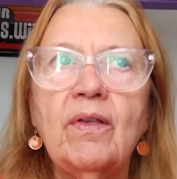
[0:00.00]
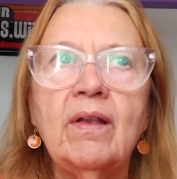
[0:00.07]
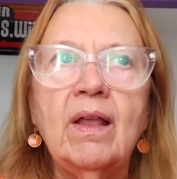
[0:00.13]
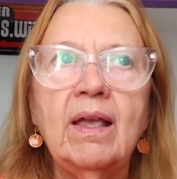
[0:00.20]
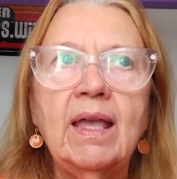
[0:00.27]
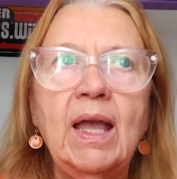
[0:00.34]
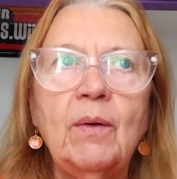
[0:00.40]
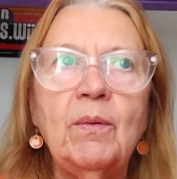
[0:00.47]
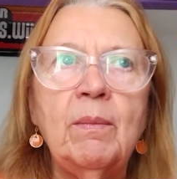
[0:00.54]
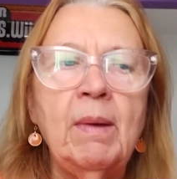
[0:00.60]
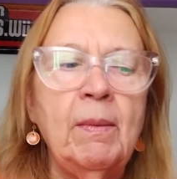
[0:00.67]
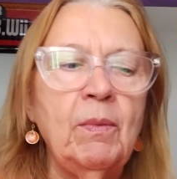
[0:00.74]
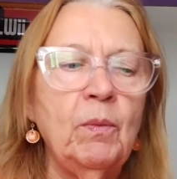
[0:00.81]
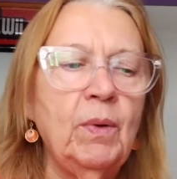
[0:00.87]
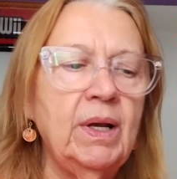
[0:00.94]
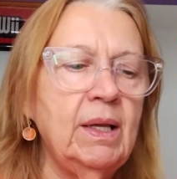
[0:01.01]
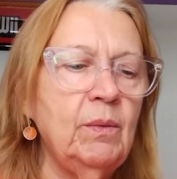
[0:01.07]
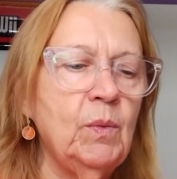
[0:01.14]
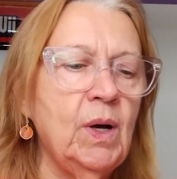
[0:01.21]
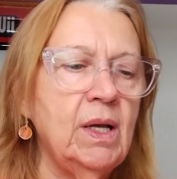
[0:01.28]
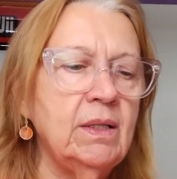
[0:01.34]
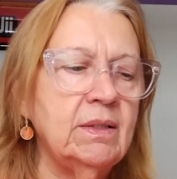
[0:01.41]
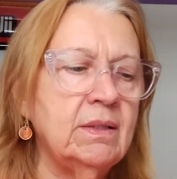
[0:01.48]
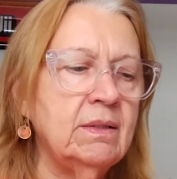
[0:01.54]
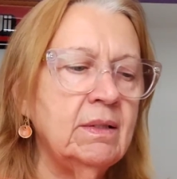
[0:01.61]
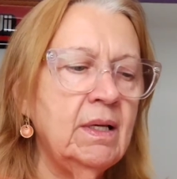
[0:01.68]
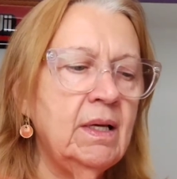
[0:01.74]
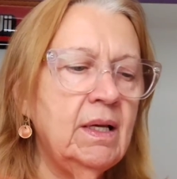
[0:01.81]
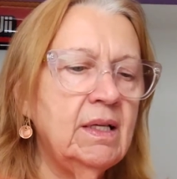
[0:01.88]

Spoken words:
and I can't remember what he was